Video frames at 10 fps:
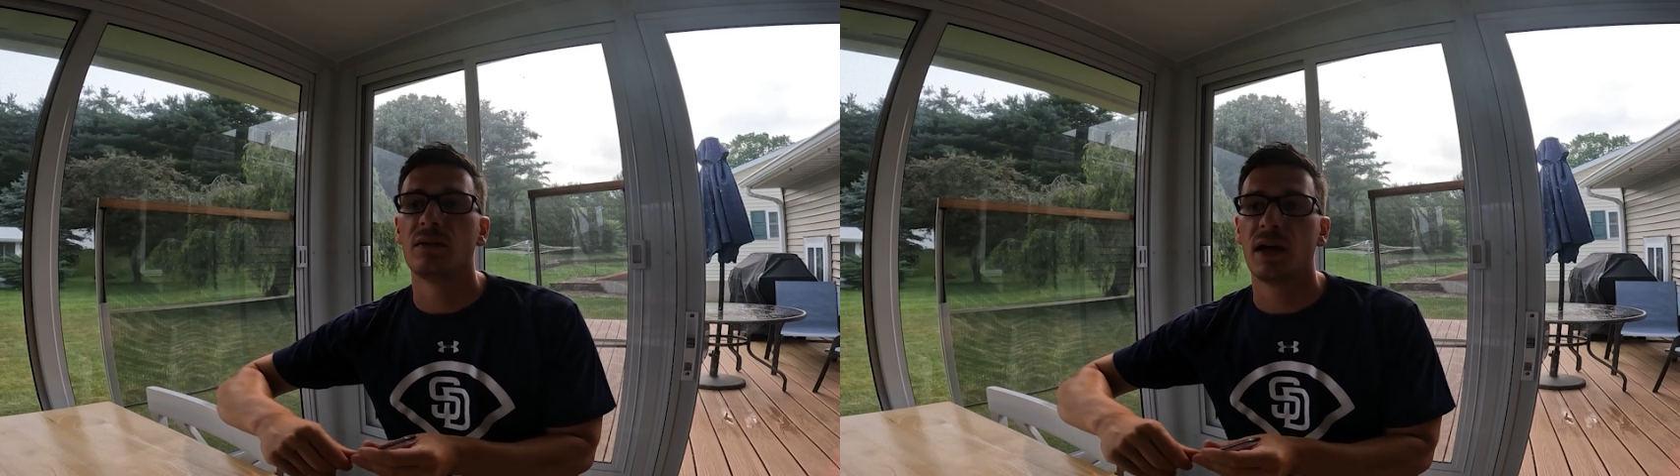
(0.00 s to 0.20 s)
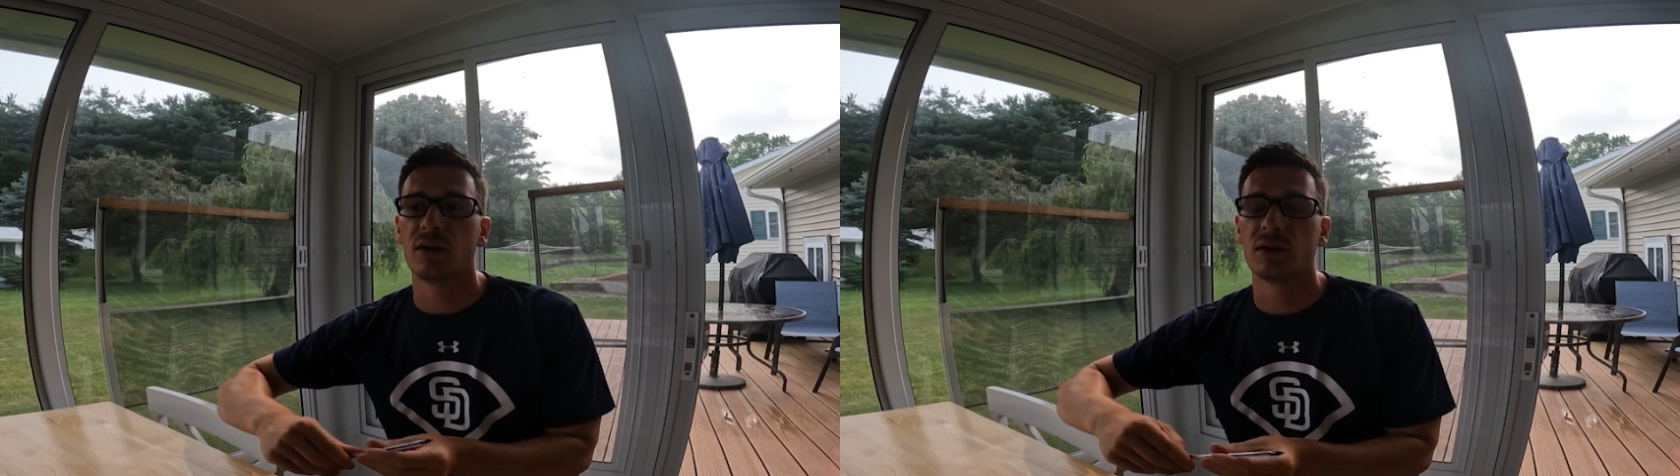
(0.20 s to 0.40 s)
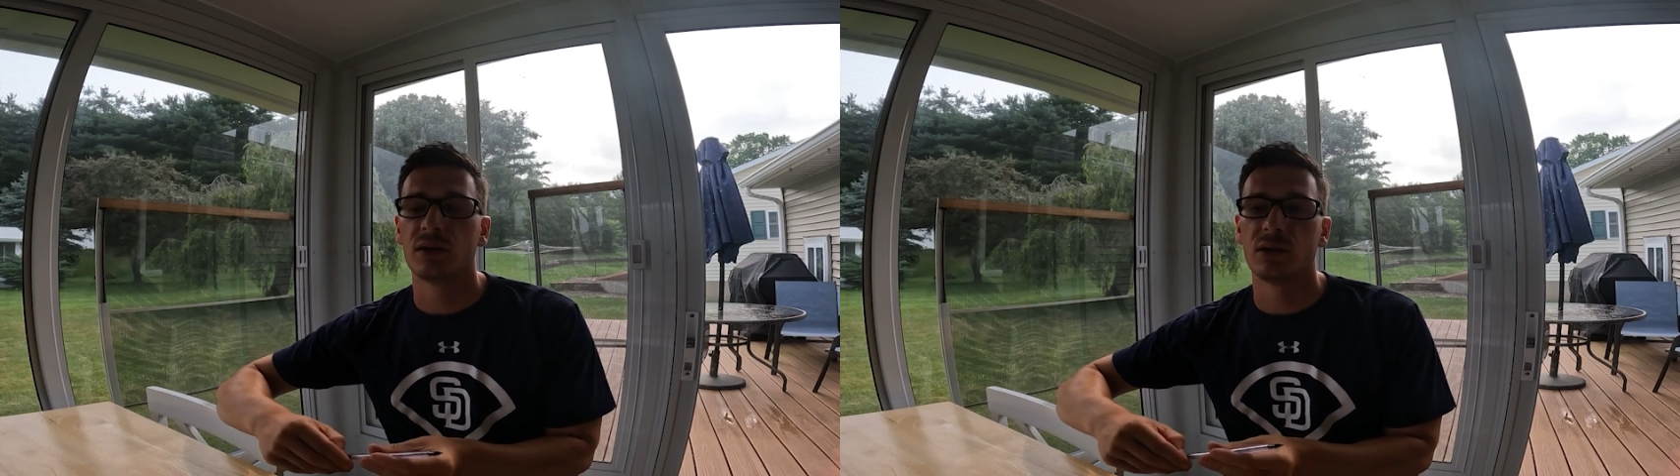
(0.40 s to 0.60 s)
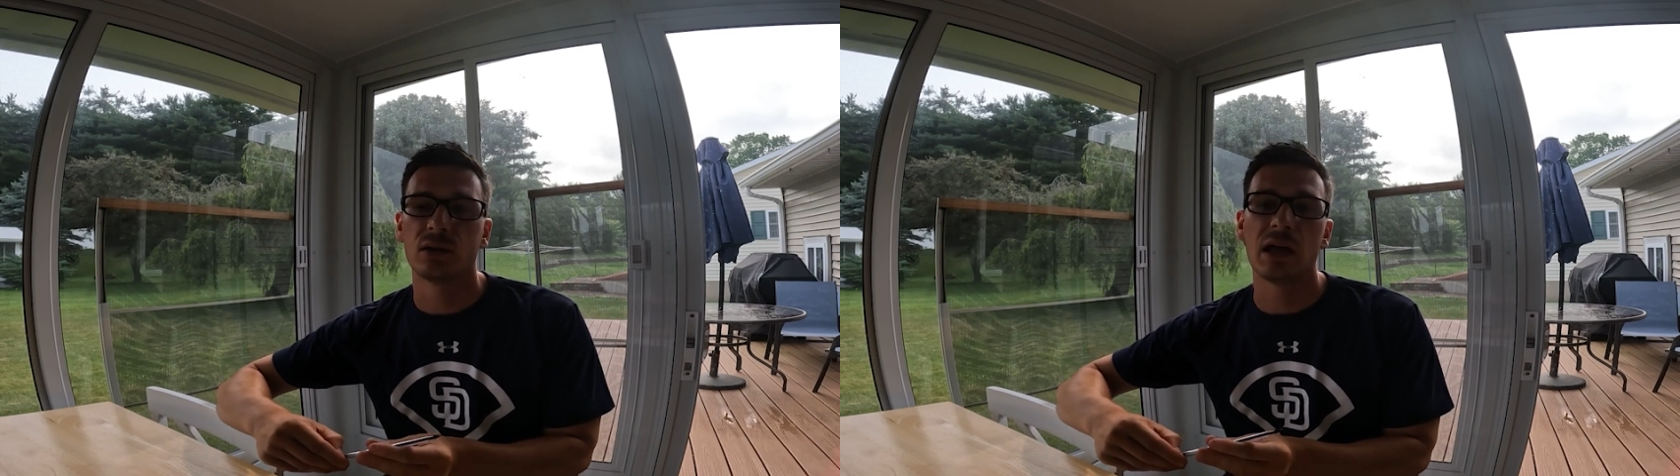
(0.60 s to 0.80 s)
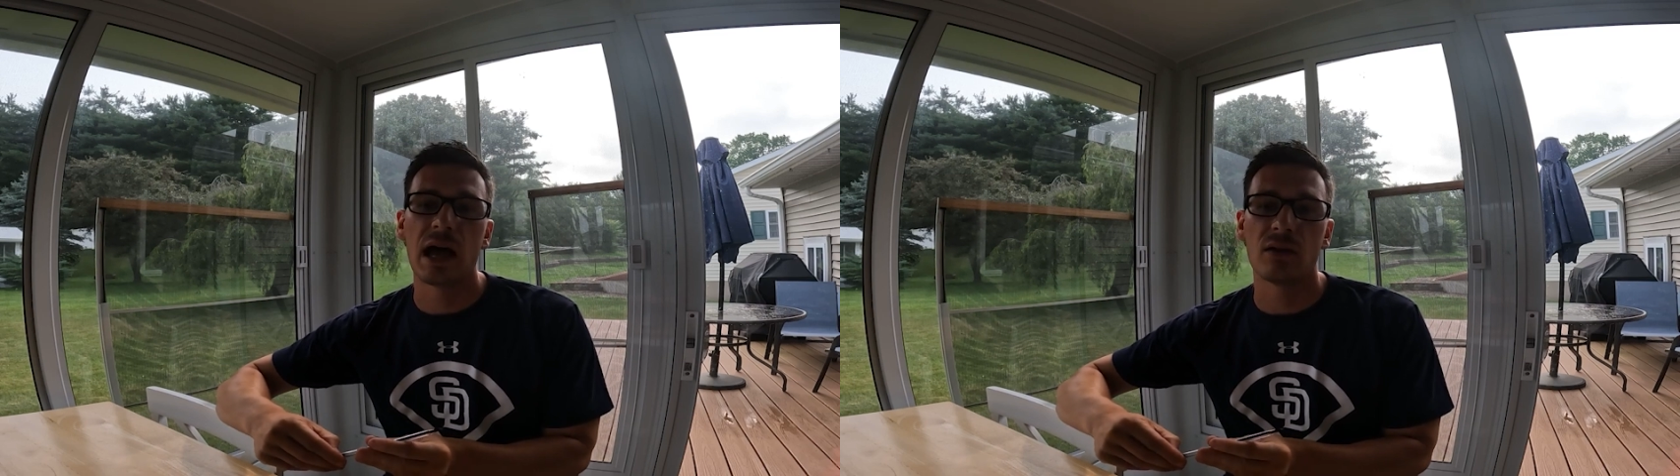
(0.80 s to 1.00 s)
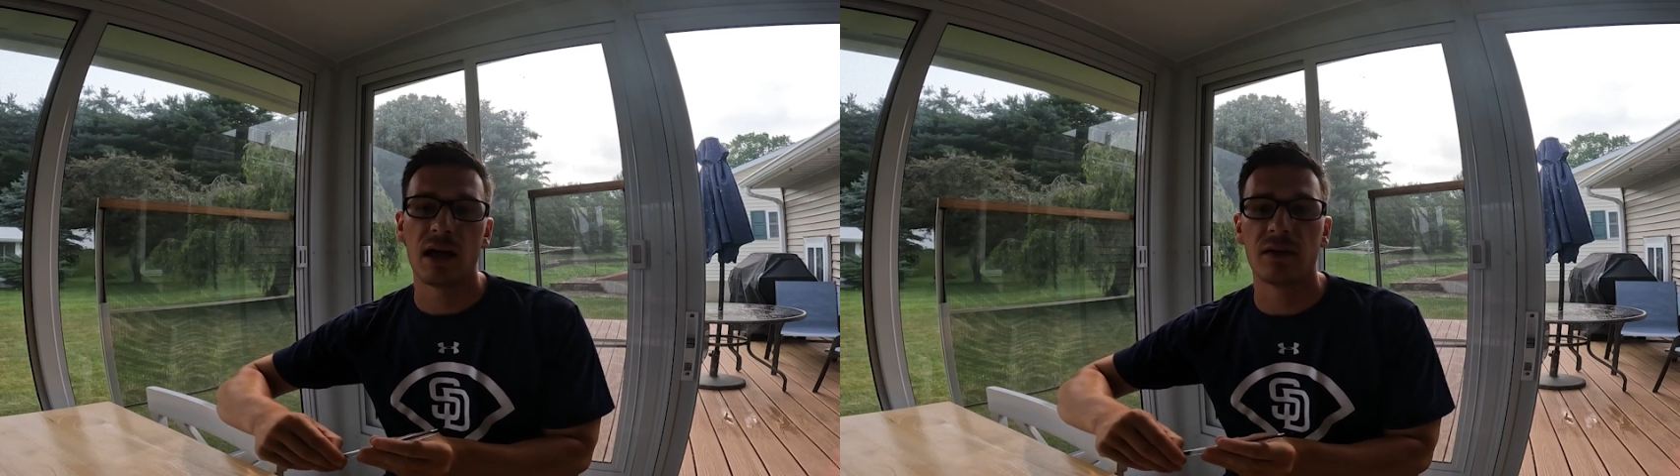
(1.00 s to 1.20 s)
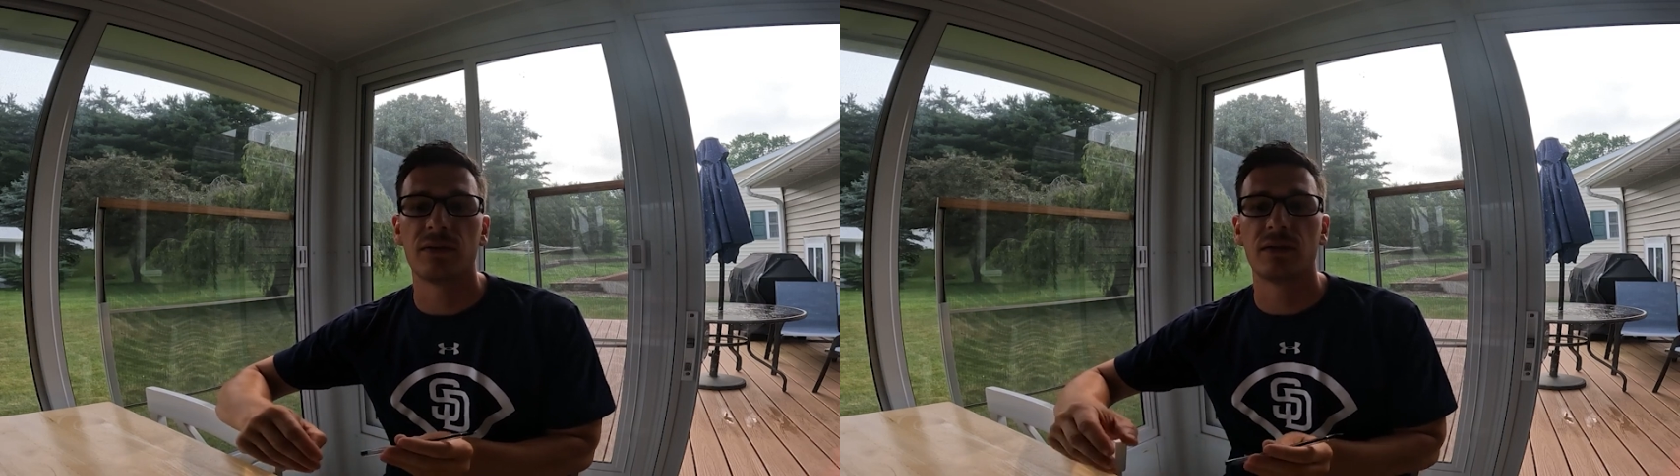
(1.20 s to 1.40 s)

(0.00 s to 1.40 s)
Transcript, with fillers: that are going to allow that